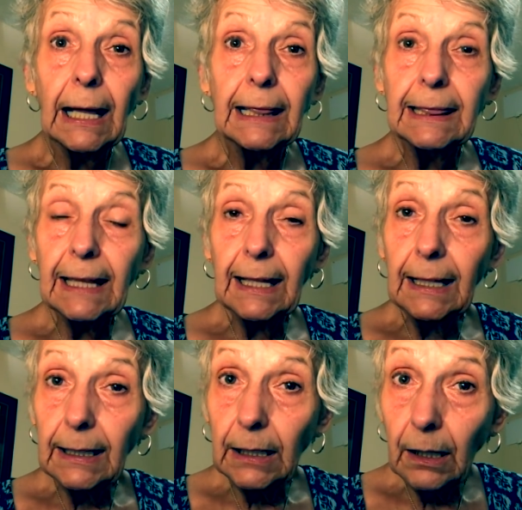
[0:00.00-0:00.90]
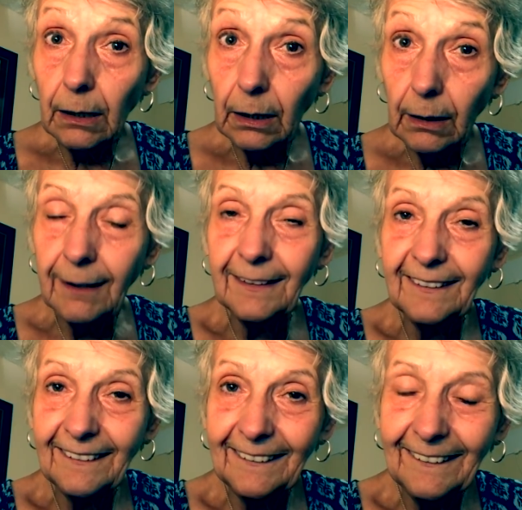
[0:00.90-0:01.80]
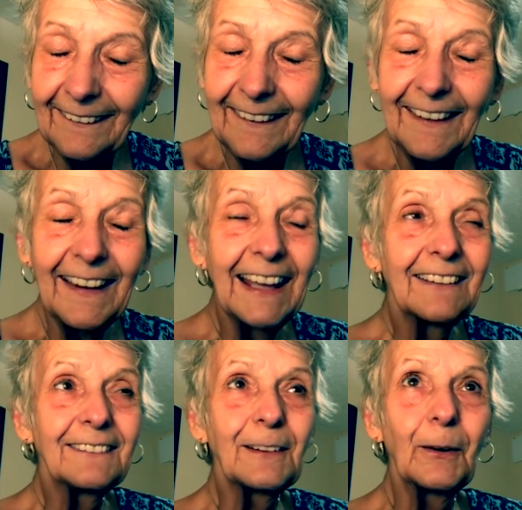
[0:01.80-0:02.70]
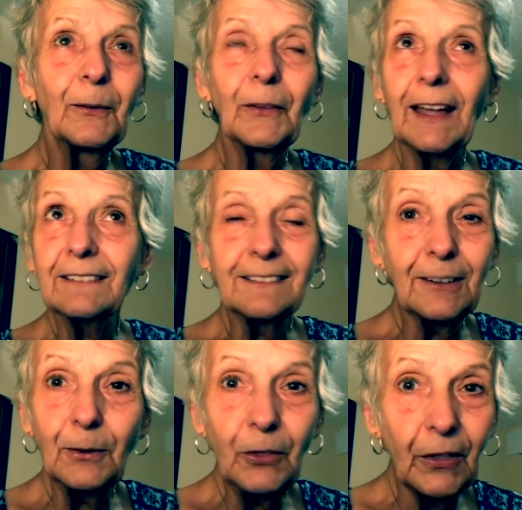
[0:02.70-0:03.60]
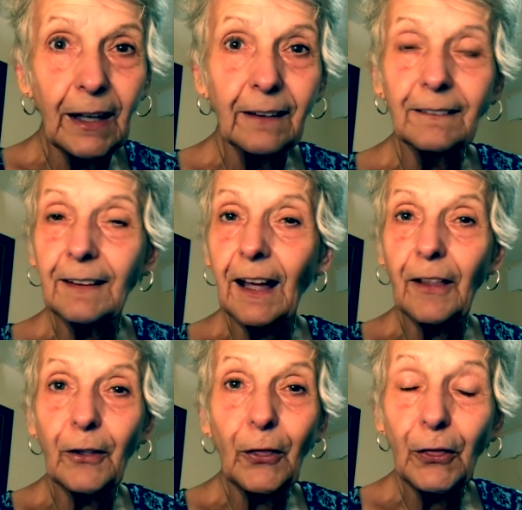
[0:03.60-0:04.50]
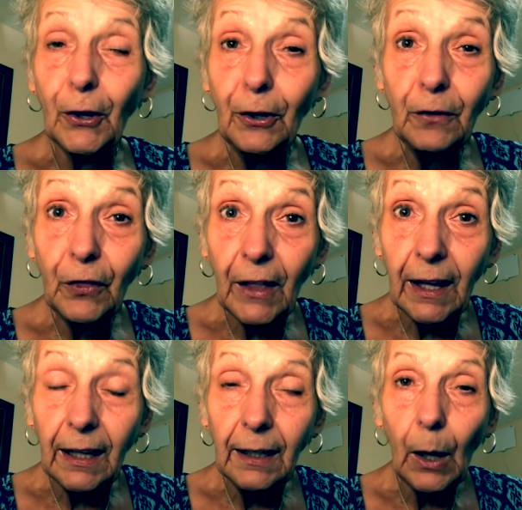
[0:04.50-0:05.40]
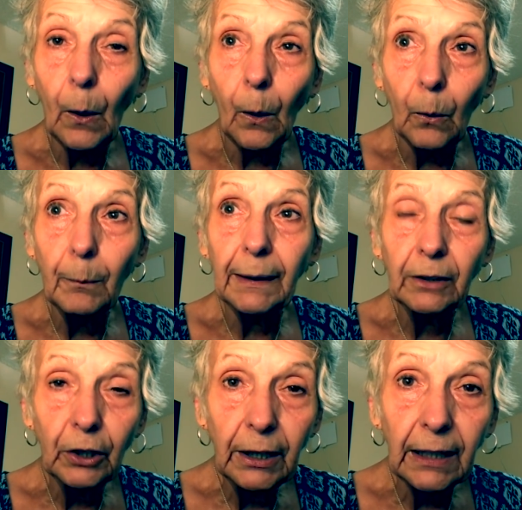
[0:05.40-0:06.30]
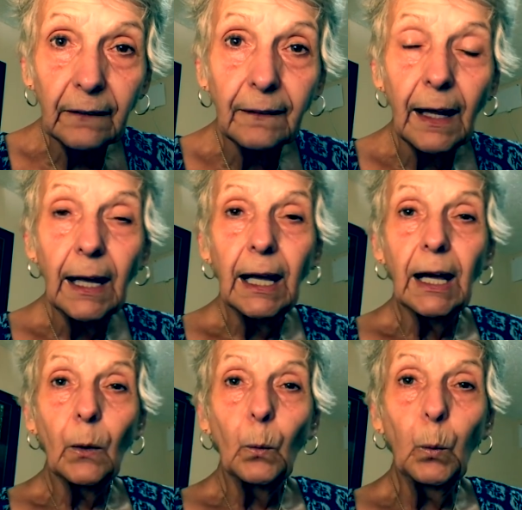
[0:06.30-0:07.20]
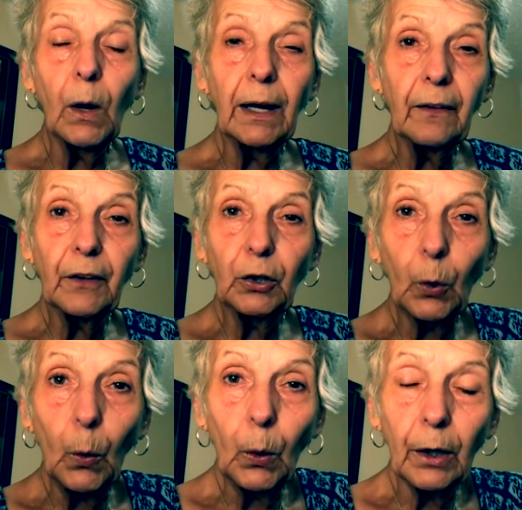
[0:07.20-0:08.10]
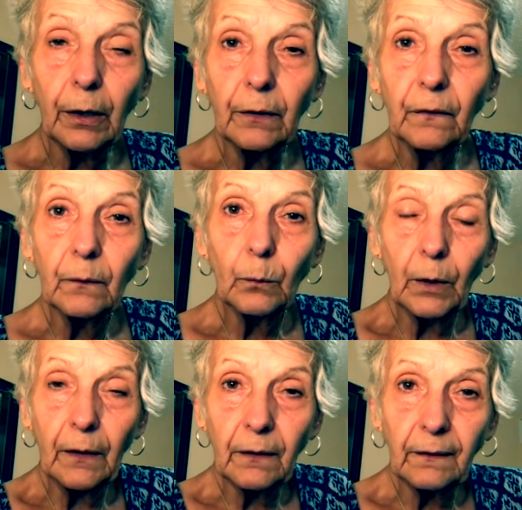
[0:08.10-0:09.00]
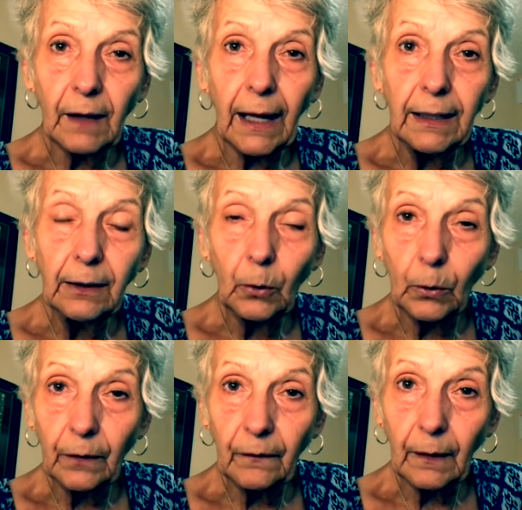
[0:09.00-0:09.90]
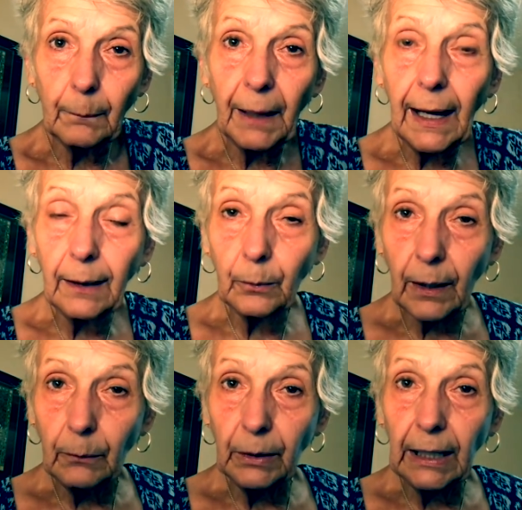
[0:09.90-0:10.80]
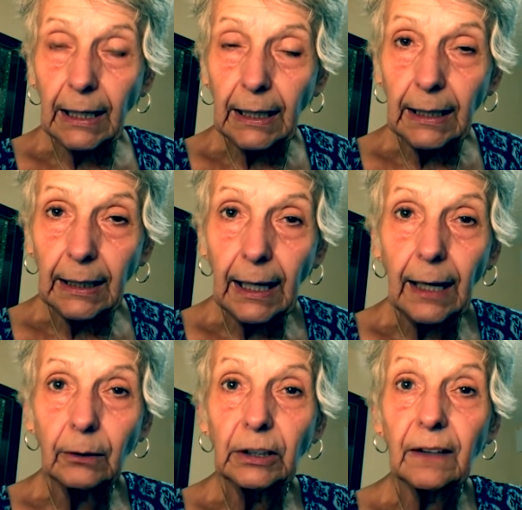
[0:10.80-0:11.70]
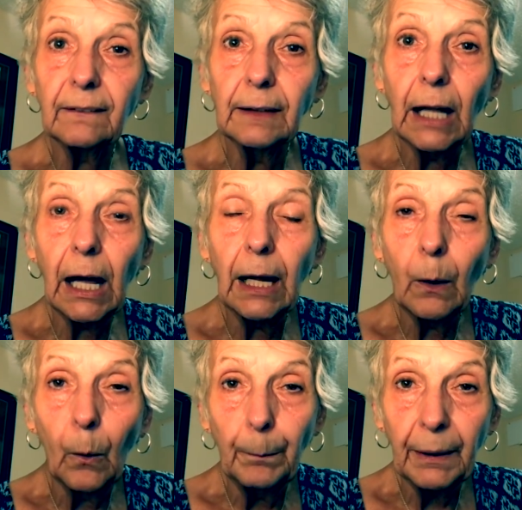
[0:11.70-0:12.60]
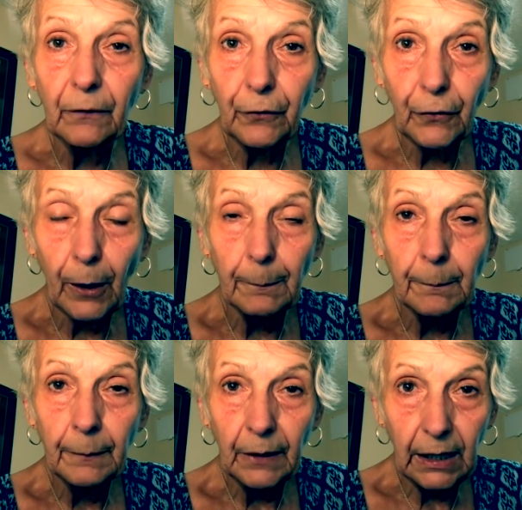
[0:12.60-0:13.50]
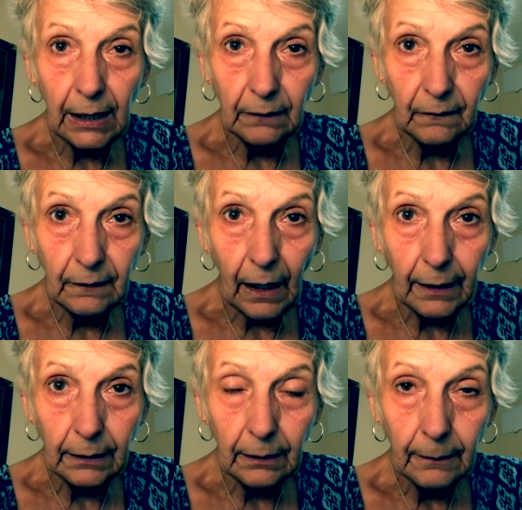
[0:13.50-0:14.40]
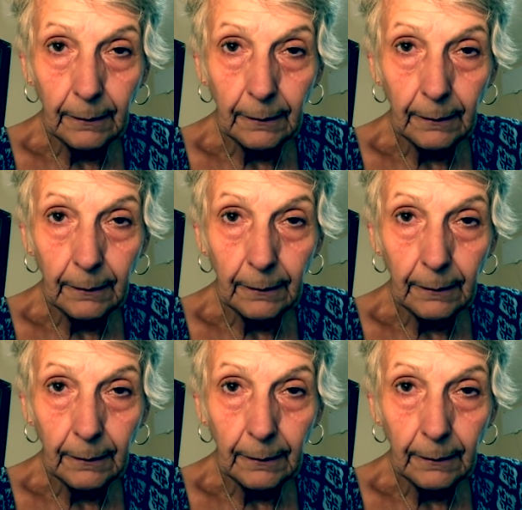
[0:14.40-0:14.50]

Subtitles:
Then, so that's two things. The third thing, oh my goodness, one of the doors, one of the sliding doors in the back where I would get in and out, does not open from the inside.